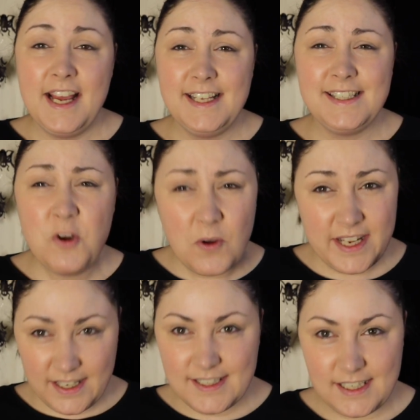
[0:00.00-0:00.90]
It's not
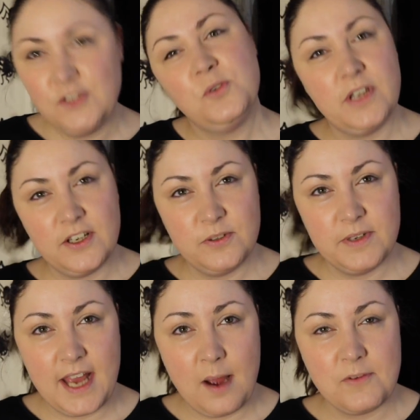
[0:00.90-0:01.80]
easy talking to a
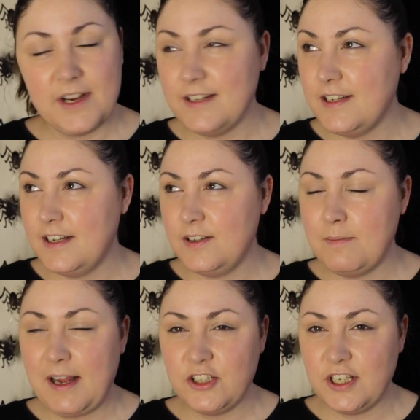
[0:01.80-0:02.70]
camera and
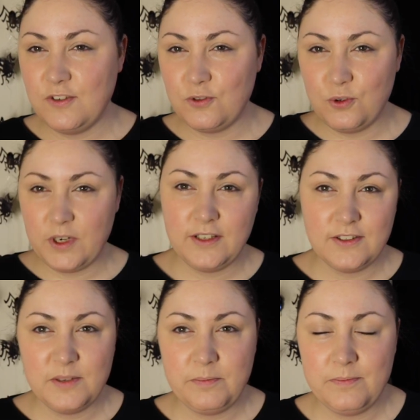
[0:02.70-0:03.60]
imagining you're talking
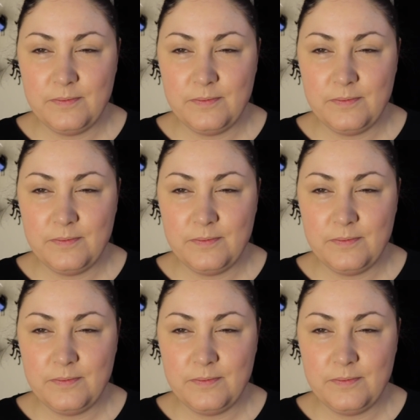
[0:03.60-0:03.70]
to